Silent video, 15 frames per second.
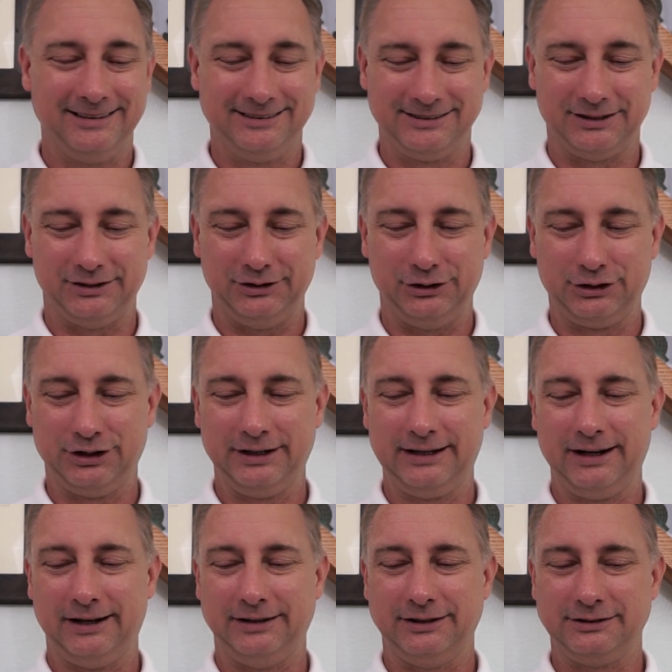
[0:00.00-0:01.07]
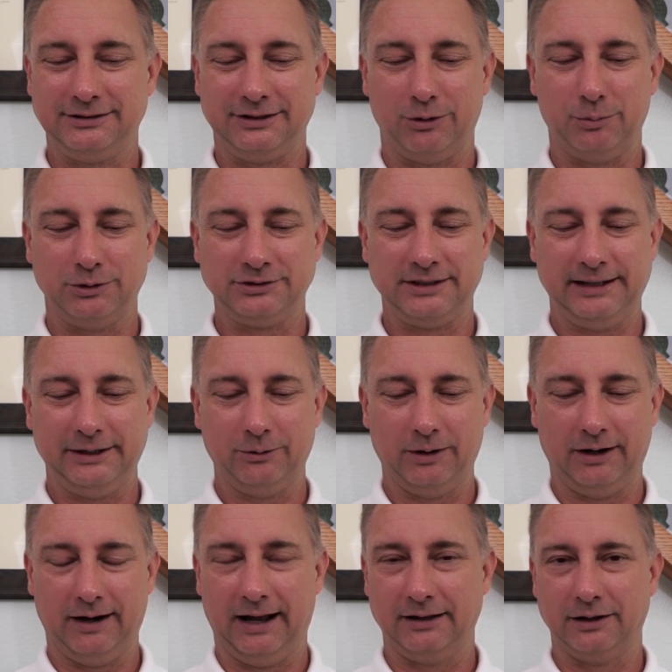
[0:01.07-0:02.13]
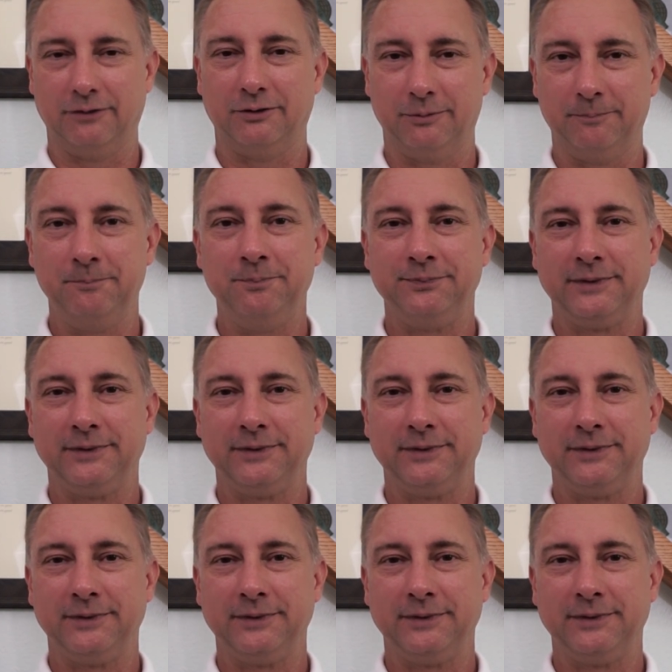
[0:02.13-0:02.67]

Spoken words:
So you can carry this almost anywhere. I love them.